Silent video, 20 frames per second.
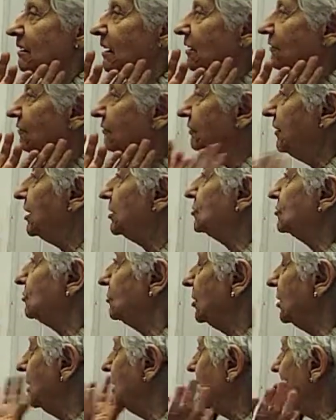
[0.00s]
a
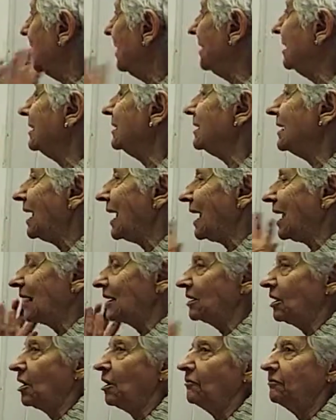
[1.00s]
victory in
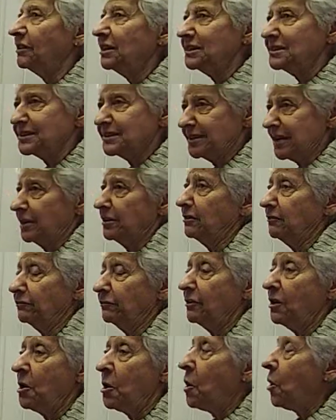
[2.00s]
and of itself,
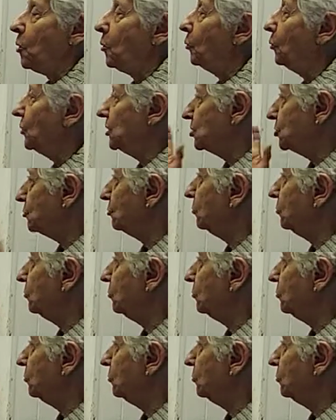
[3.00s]
which